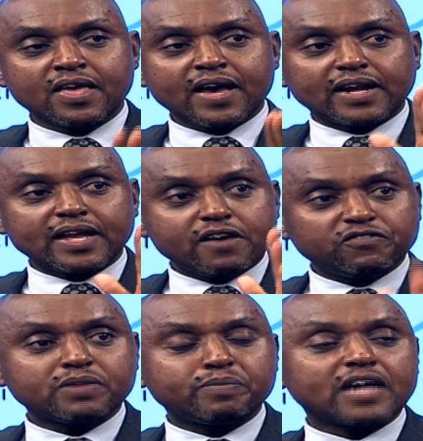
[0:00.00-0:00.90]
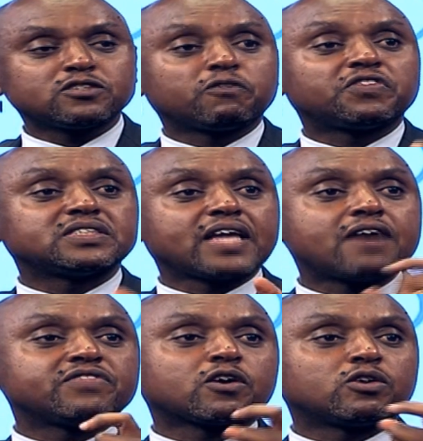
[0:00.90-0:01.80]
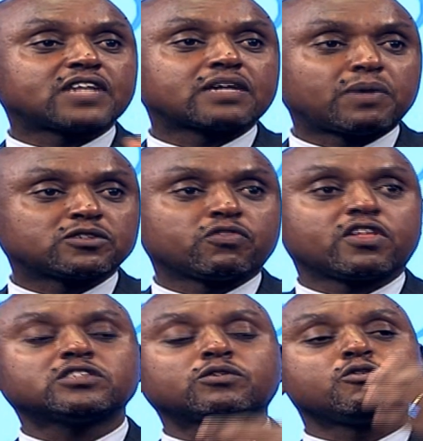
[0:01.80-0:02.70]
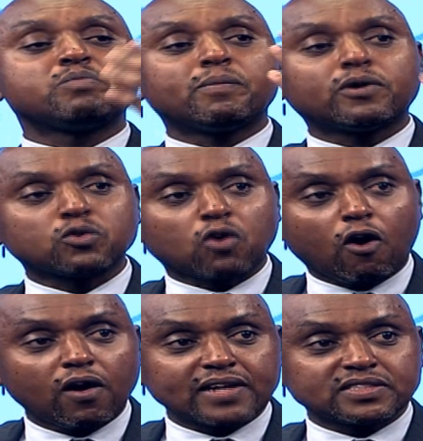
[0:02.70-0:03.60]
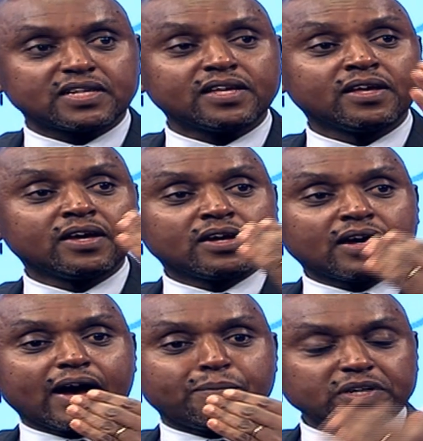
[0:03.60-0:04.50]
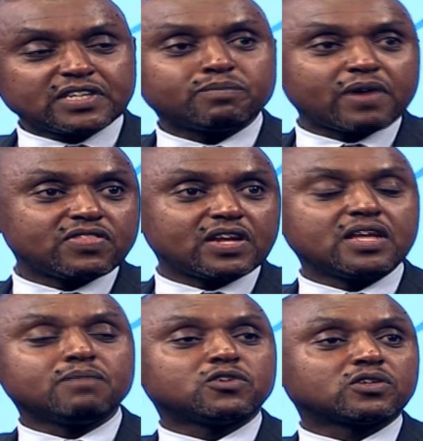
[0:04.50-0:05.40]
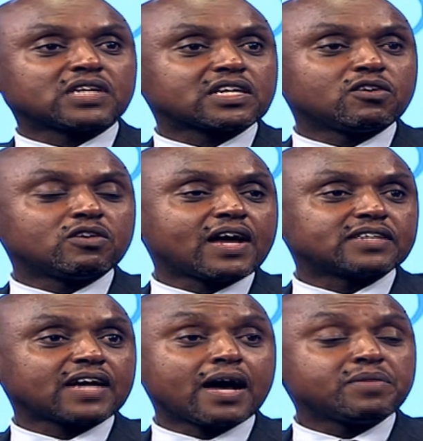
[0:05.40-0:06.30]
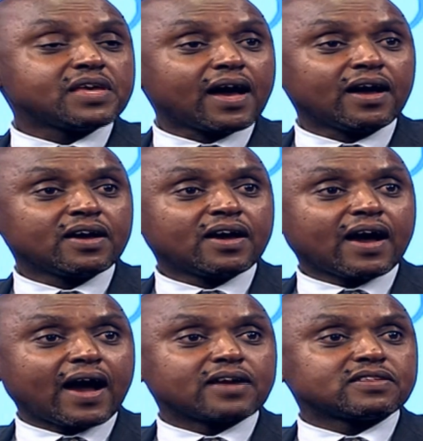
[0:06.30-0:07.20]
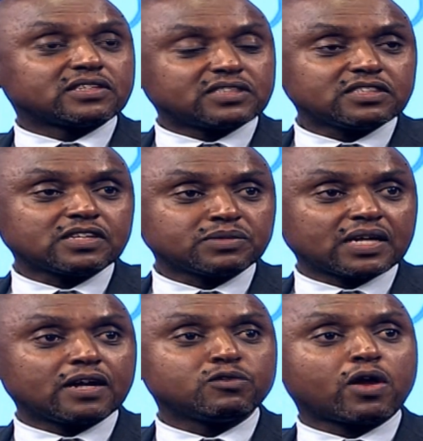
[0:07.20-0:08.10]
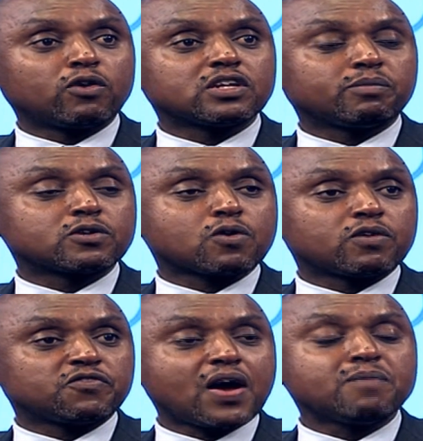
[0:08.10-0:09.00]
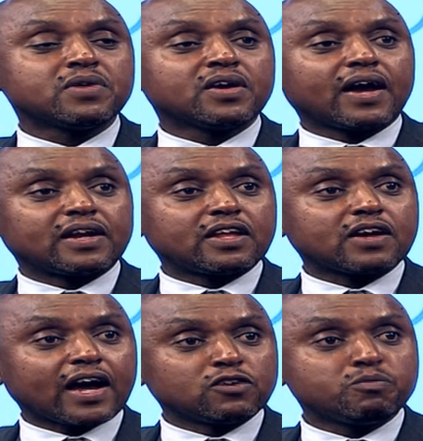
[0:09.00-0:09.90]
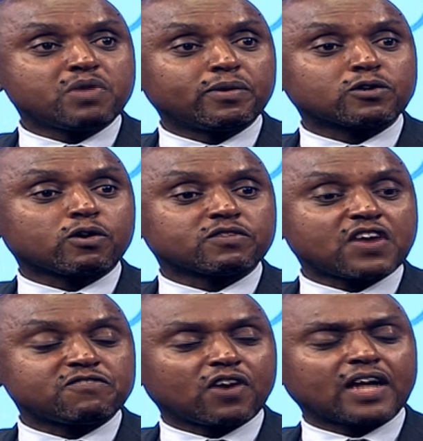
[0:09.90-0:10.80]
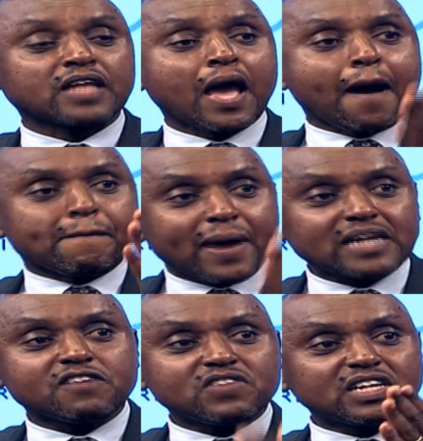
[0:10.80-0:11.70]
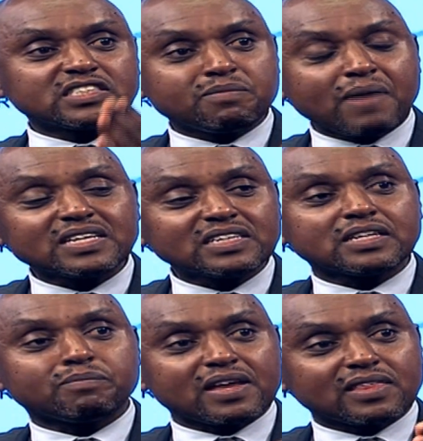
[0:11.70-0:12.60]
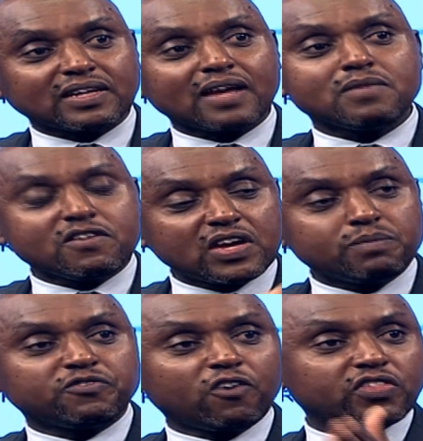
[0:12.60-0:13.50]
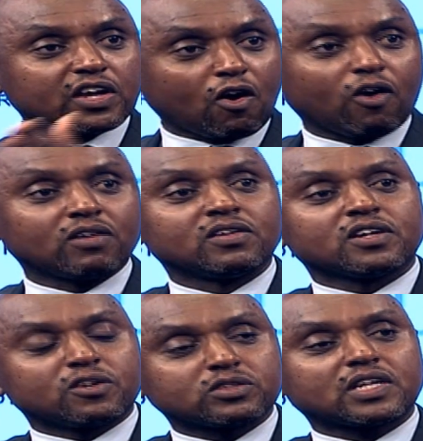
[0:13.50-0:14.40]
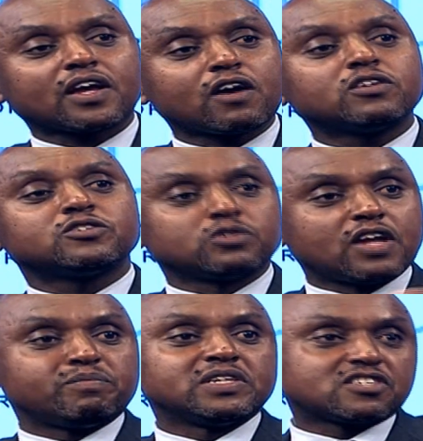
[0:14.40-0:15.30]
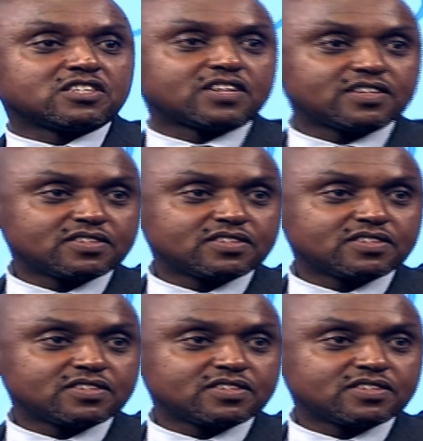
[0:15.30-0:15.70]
And every branch office, they have the contact person. The hospital will be able to call and say, a patient by the name Dr. Kingori has come here, and the systems are down, we are not able to confirm, and can you be able to confirm for us? But if it is emergency, by the time, even before they call, Dr. Kingori should have been treated.